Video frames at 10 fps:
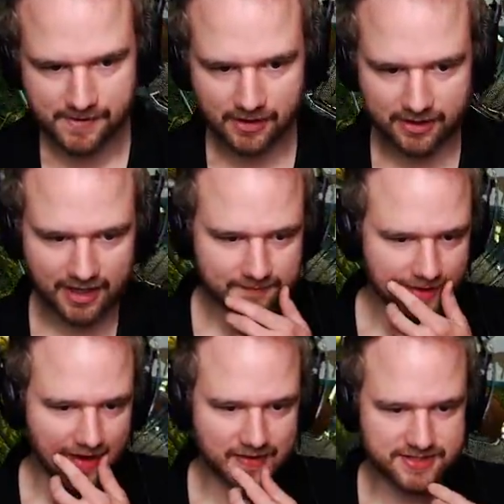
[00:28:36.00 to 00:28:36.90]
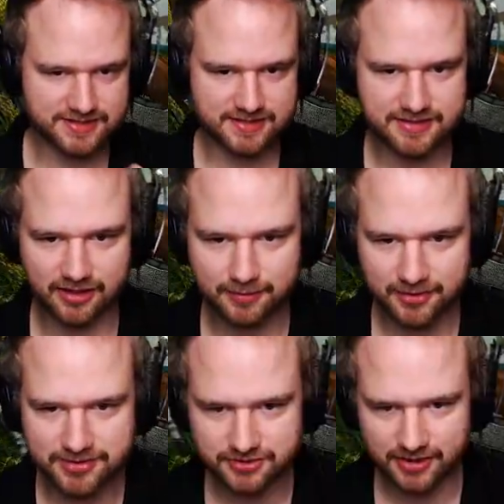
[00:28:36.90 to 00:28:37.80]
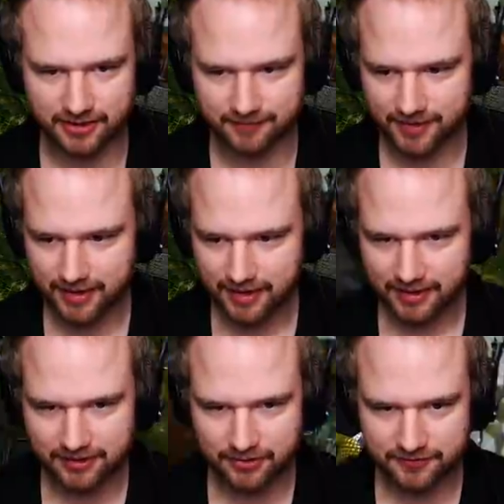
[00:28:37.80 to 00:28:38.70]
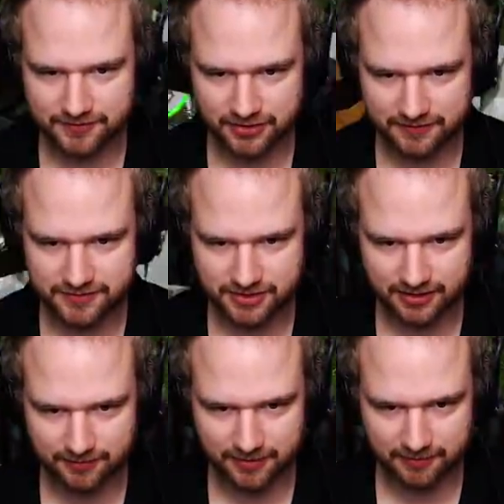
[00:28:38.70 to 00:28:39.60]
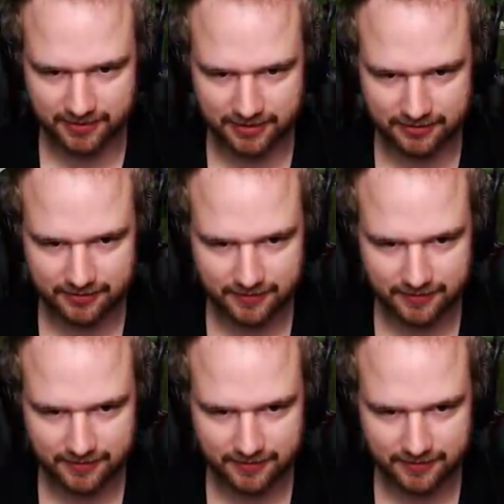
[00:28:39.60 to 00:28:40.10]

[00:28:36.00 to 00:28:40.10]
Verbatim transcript: Okay, archers, it's all about you now. Like, you have to kill people now.